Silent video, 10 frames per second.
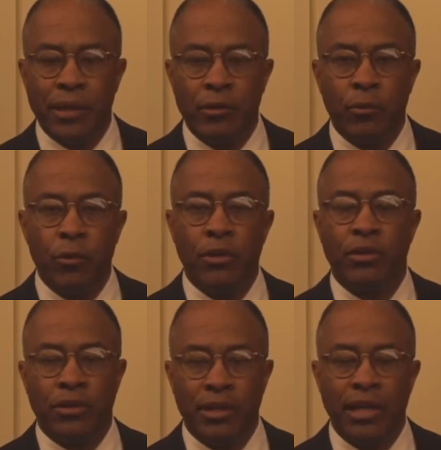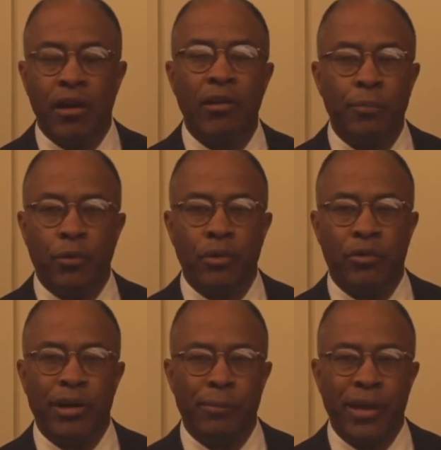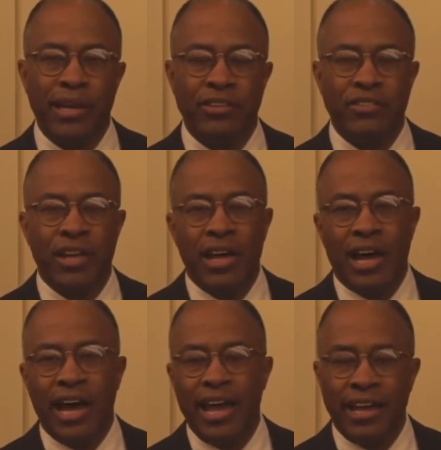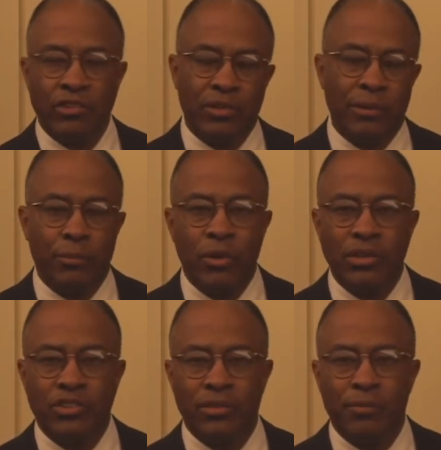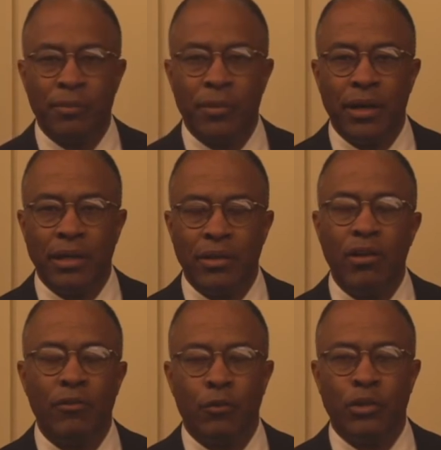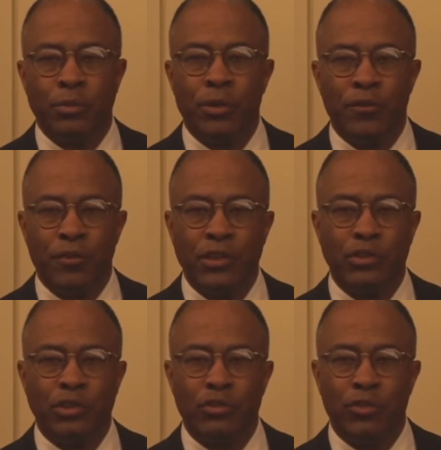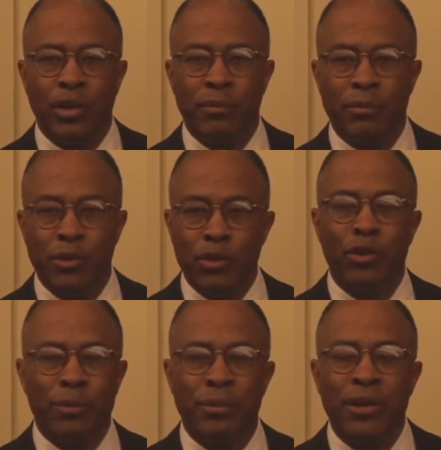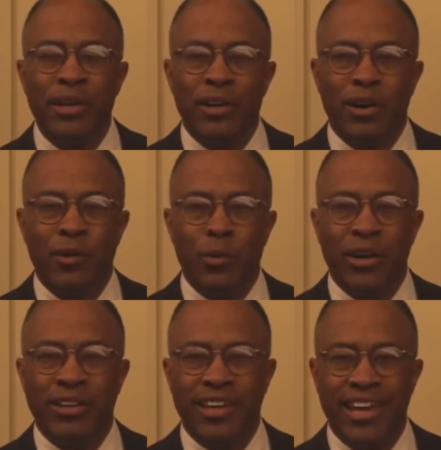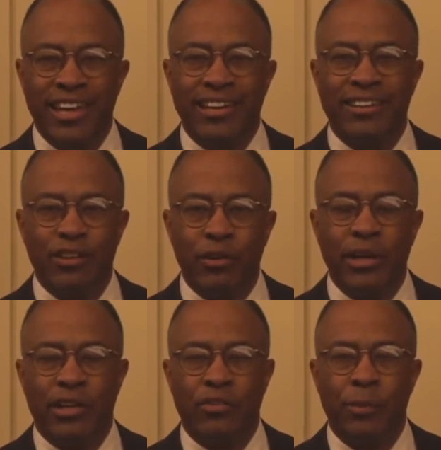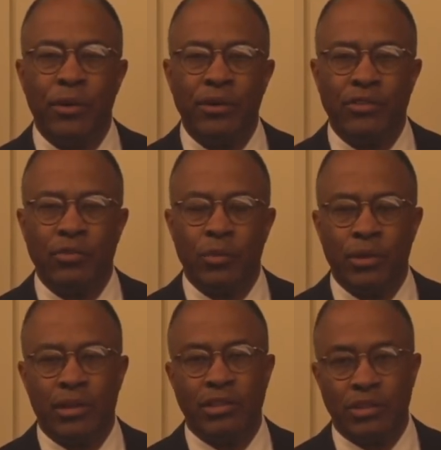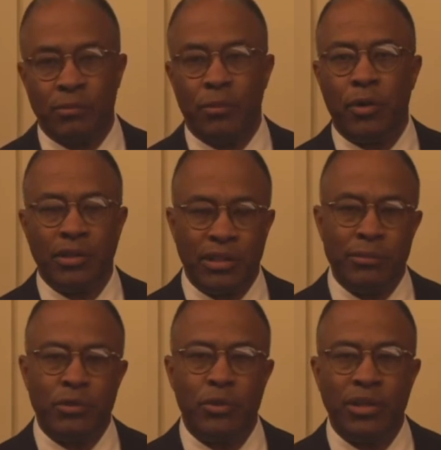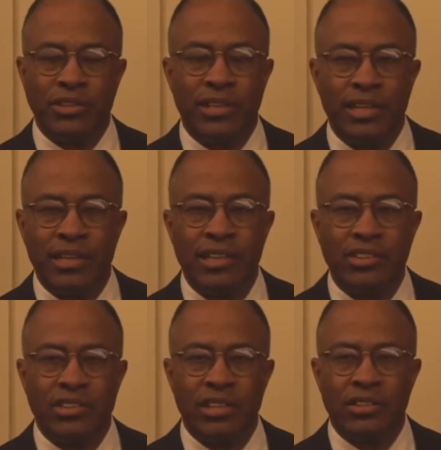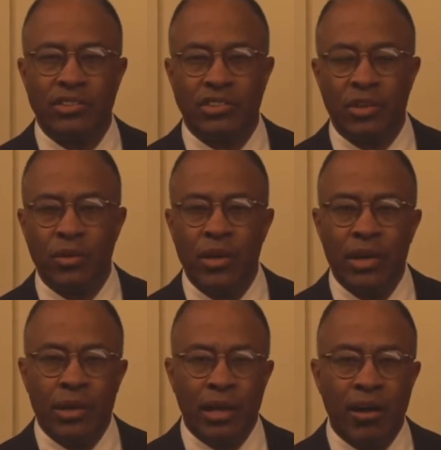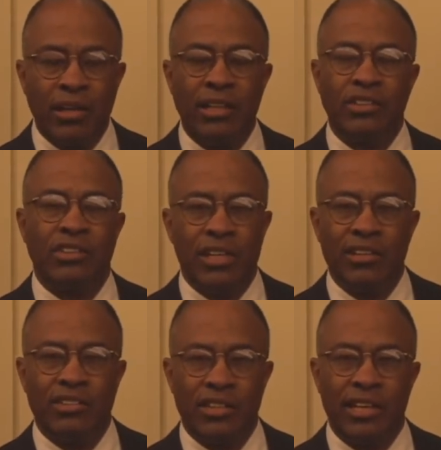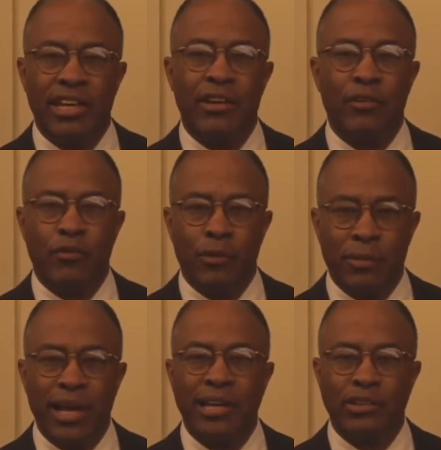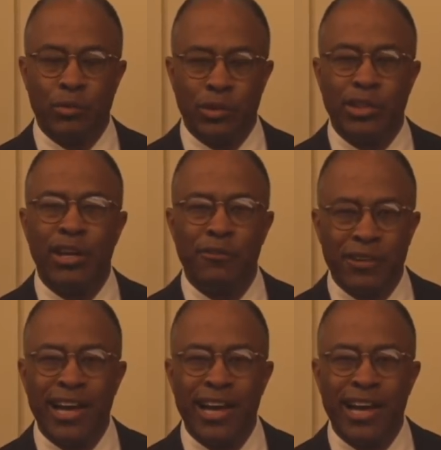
In order to get our program passed, I actually brought some uh, law enforcement officials from Europe uh, where they had great experience with us and brought them to our state legislatures so our legislators could hear from guys who were tough